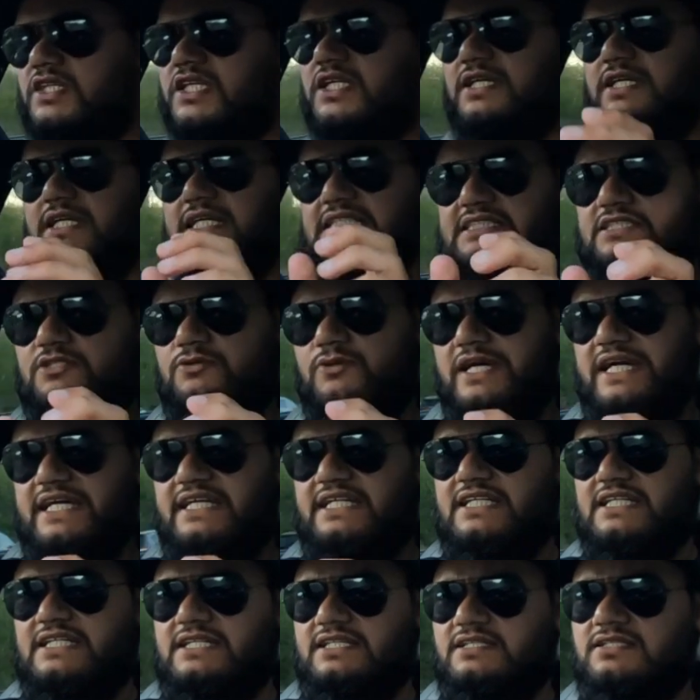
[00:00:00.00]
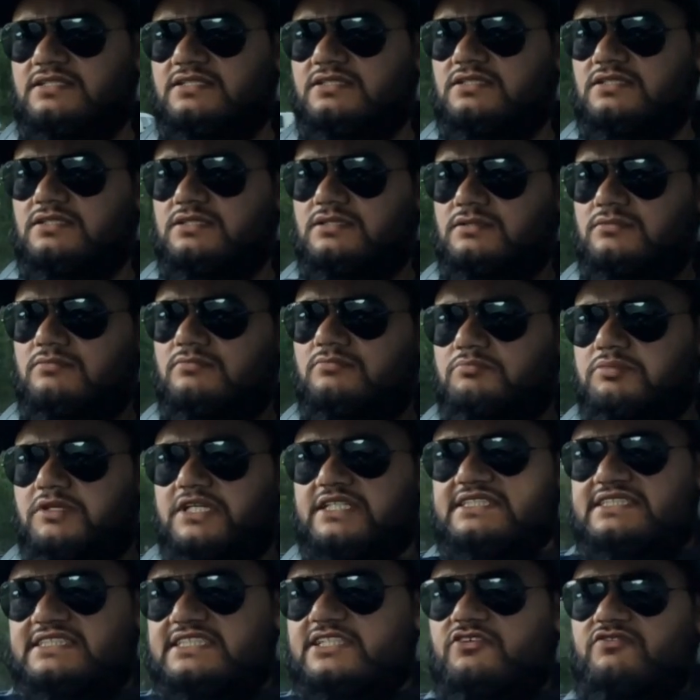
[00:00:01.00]
It's quick, but
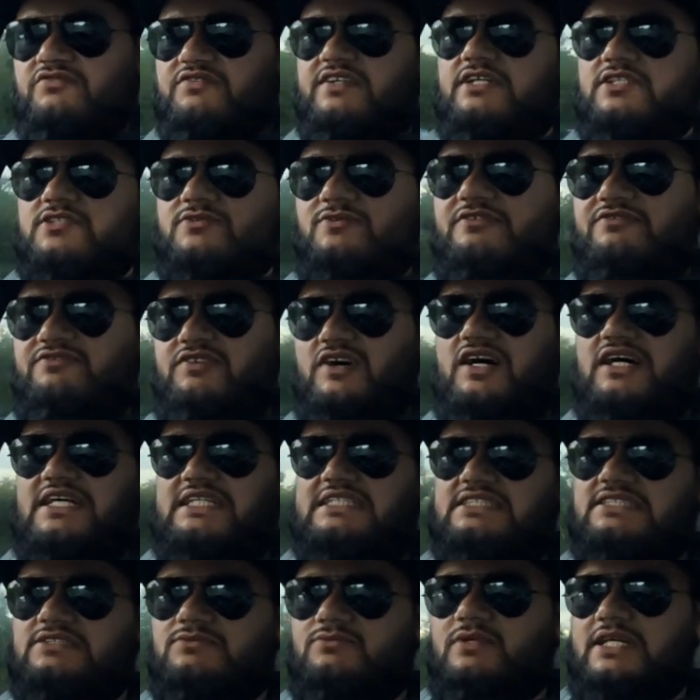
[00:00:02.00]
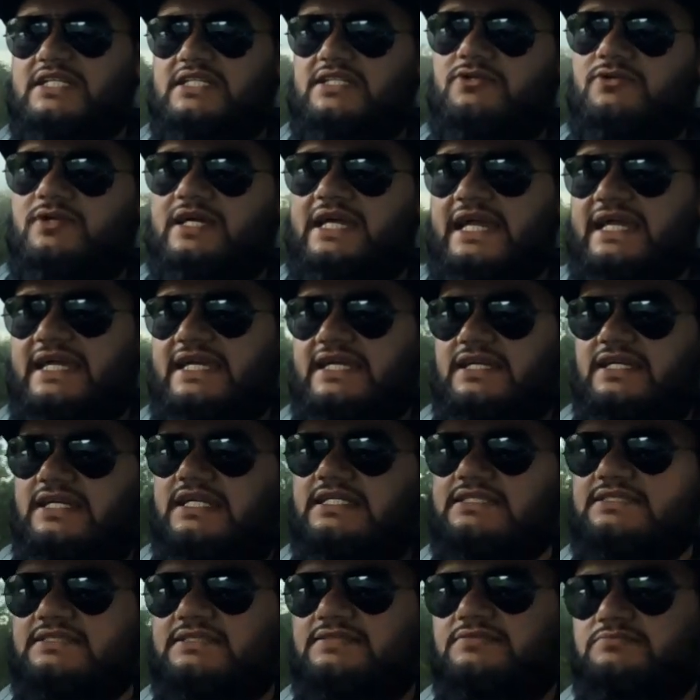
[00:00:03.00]
it still feels refined when quick.
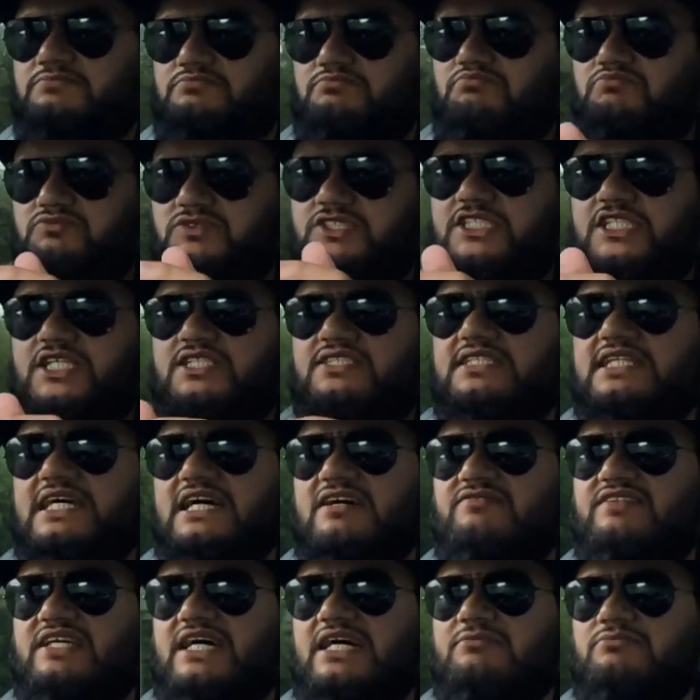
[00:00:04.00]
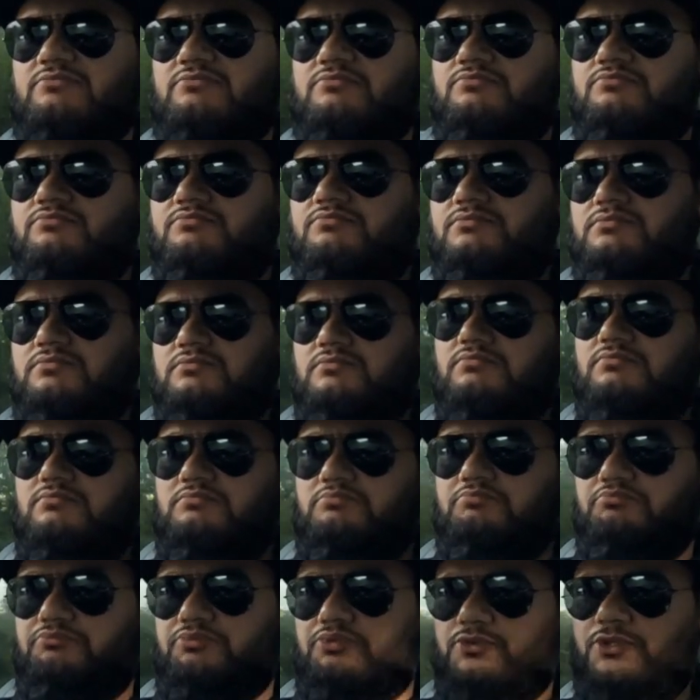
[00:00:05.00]
It doesn't have that
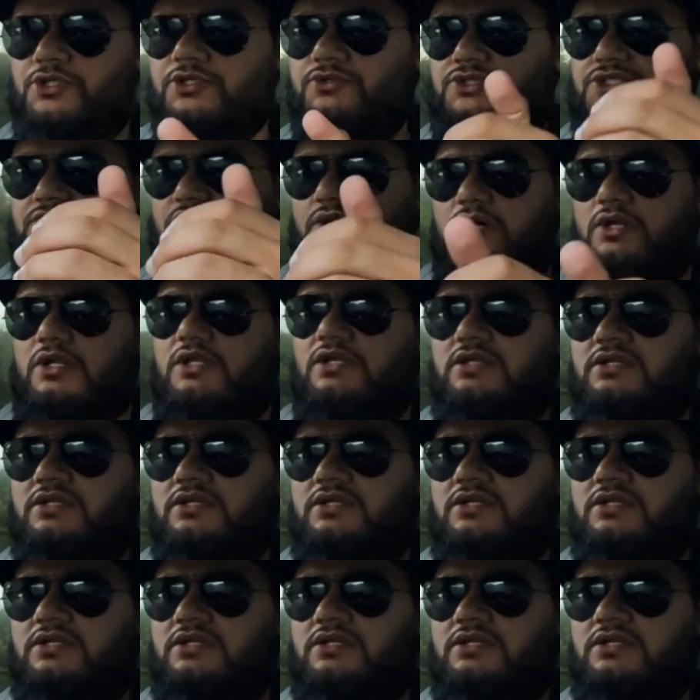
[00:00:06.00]
brutal